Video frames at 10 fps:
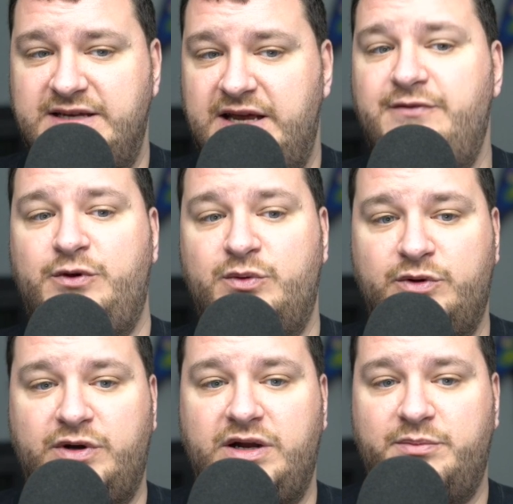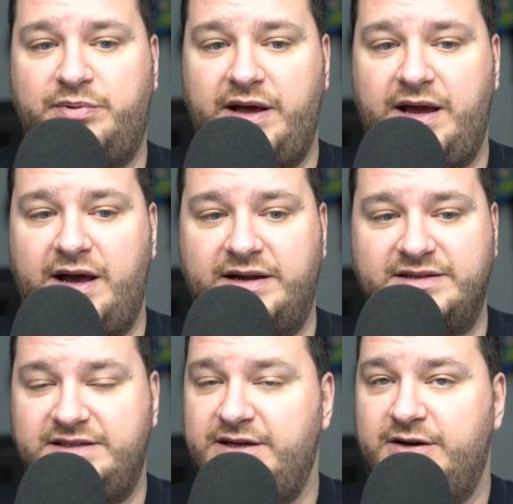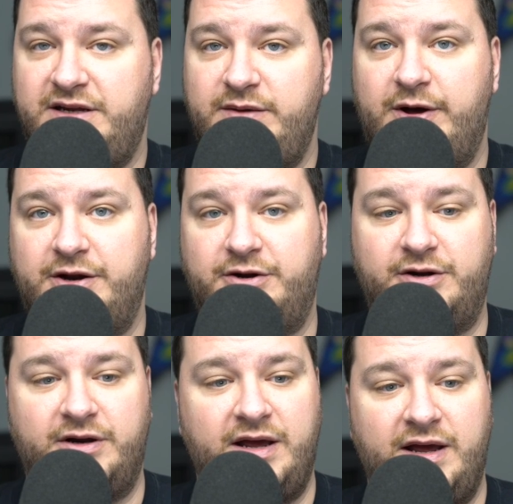if you were looking to play on a CRT monitor.